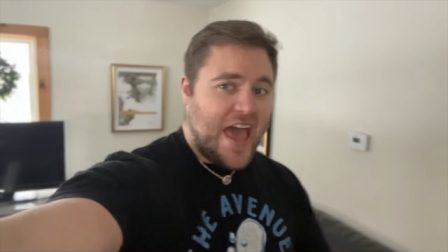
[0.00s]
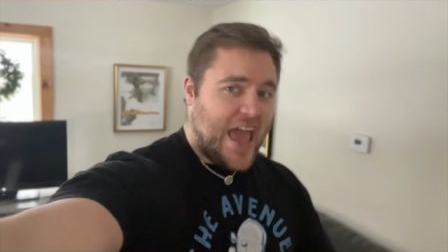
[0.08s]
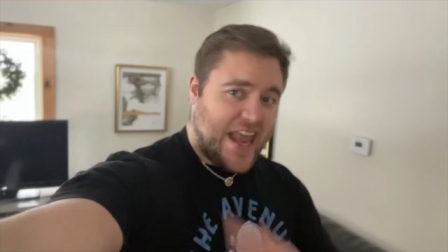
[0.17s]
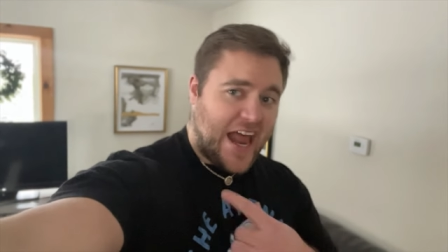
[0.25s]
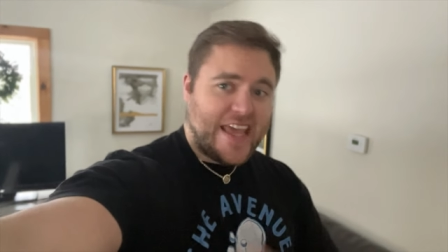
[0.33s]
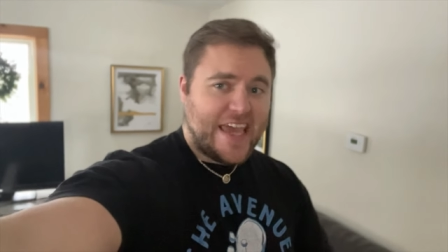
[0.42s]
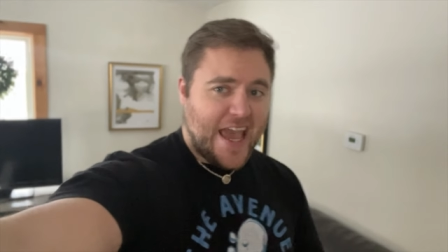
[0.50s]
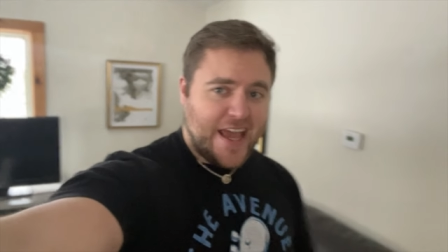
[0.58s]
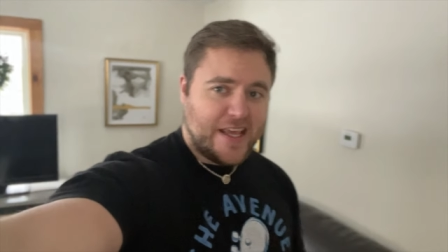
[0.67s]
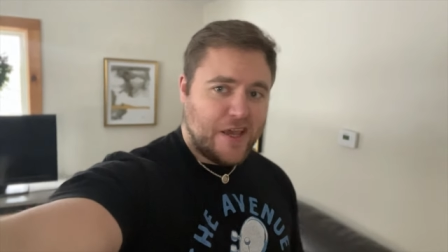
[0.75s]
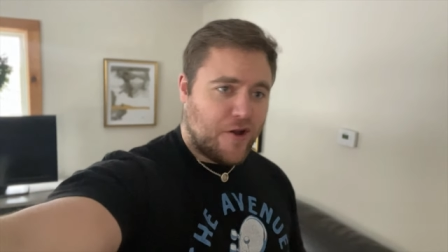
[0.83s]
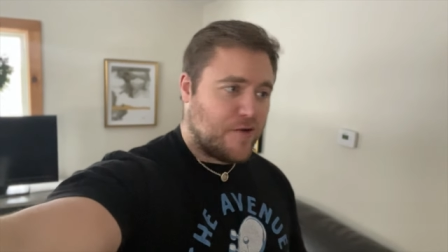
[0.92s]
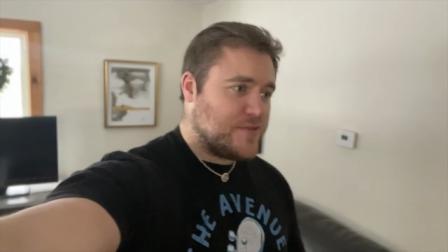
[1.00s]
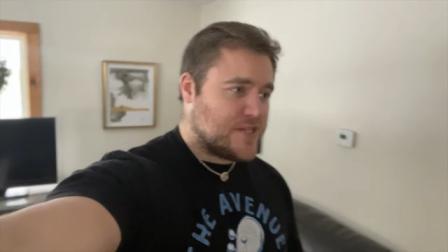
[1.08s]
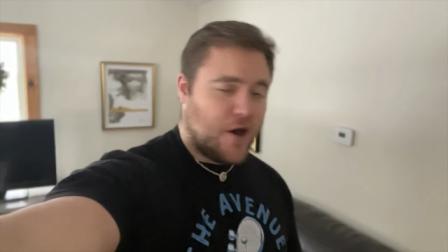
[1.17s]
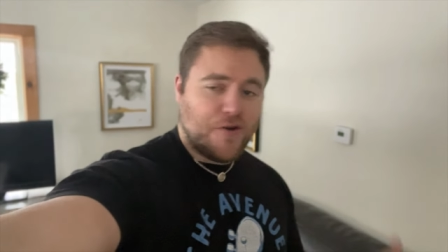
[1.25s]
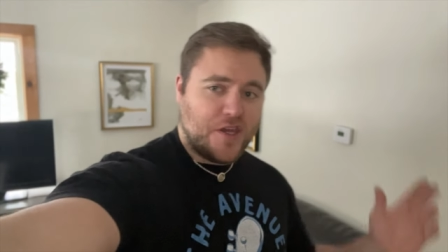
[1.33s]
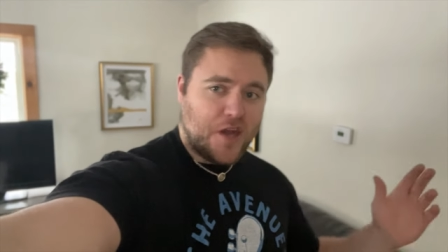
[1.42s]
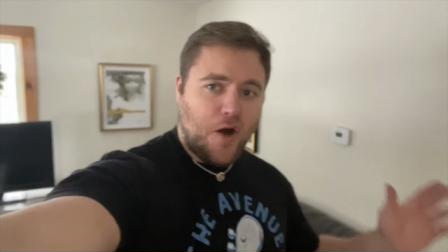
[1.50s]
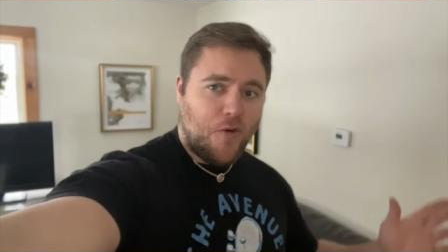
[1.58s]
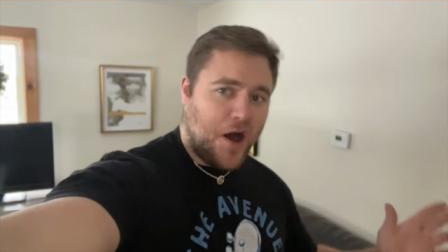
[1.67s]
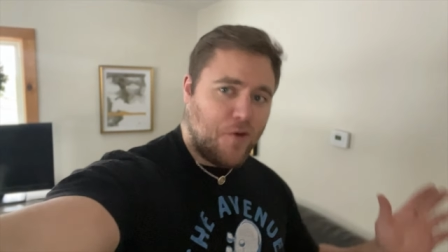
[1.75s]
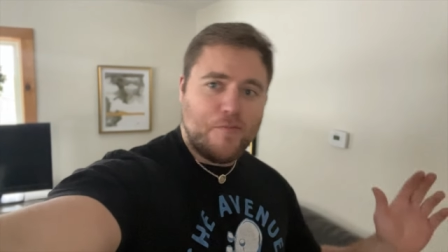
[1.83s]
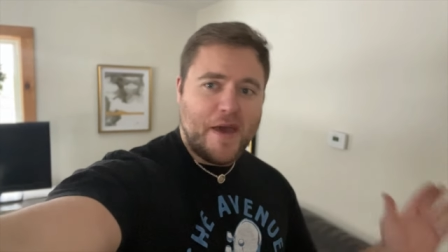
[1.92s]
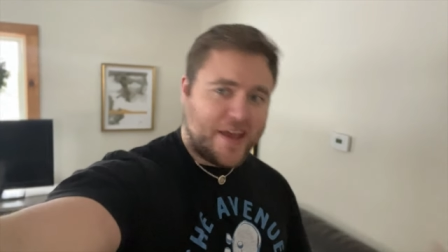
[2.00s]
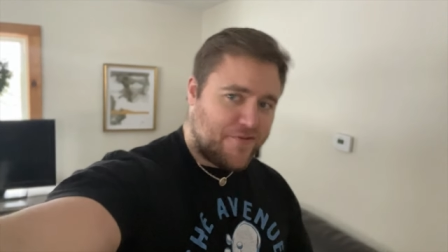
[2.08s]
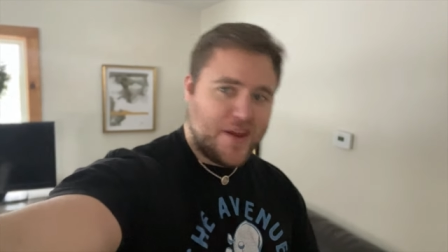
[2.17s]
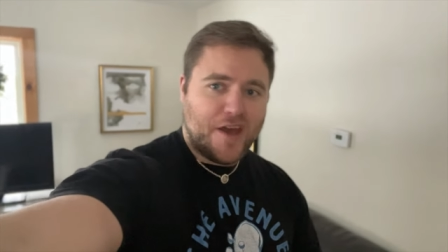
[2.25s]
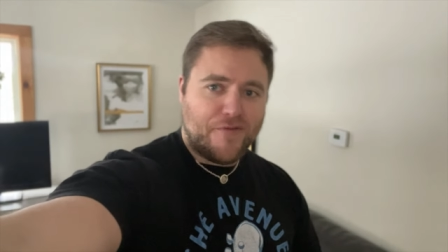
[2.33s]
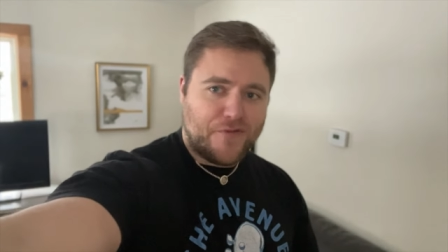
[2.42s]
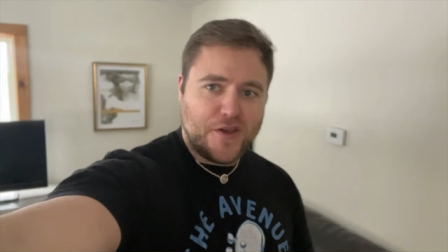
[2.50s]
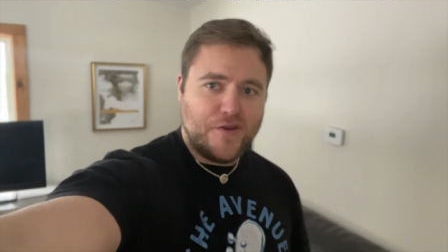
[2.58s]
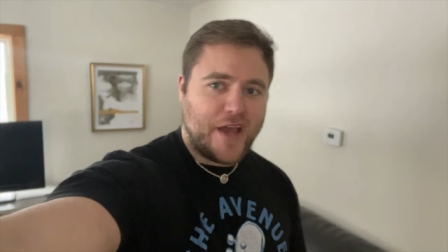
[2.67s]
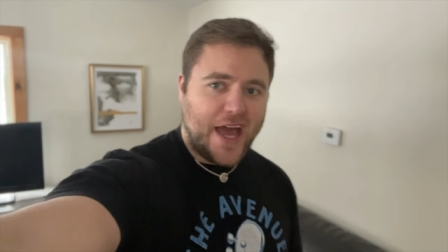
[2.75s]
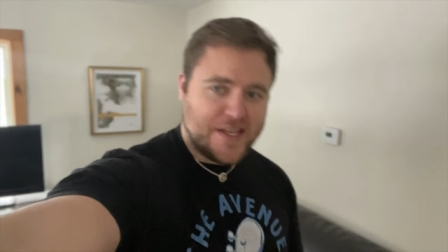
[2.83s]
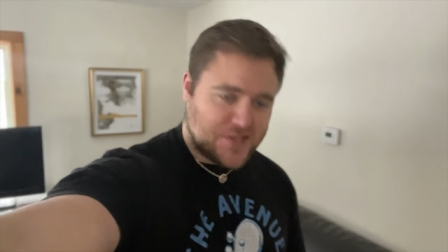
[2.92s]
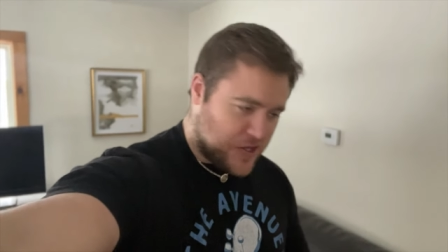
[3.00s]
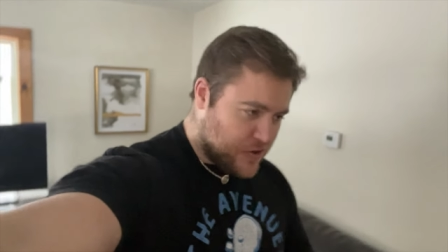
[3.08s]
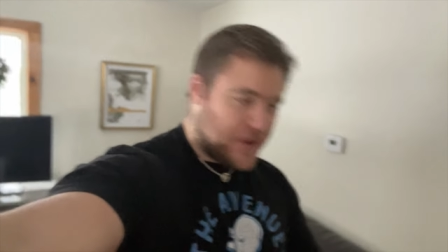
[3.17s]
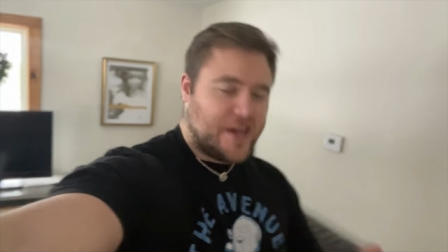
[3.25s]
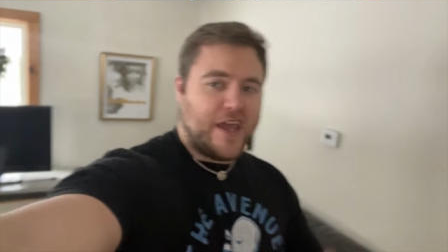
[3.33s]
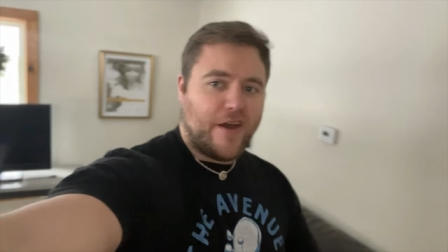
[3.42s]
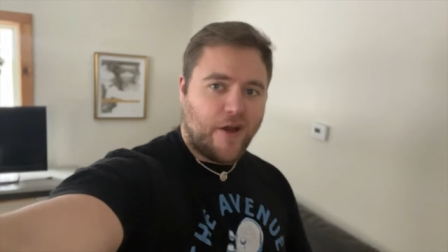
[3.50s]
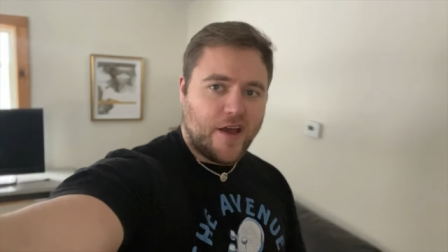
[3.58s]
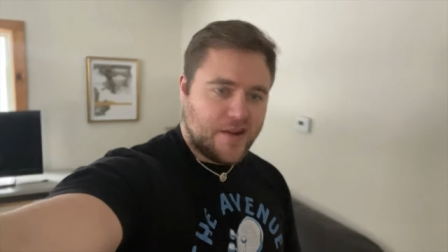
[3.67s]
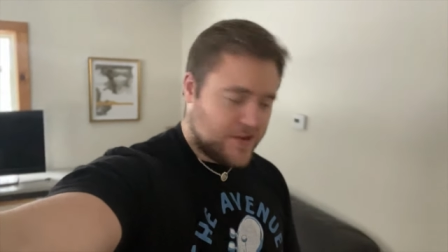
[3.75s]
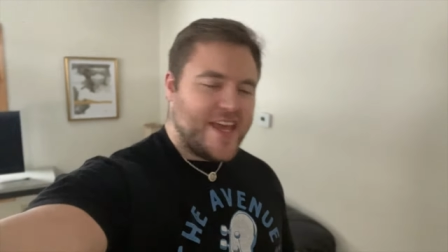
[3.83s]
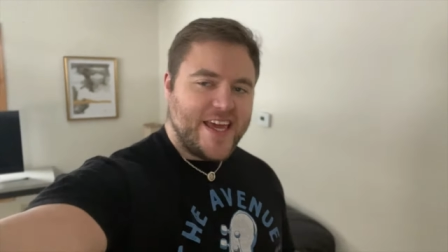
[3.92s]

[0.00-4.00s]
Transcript: And I can't hear them. So, you know what? We'll make a video for you guys so you can hear it.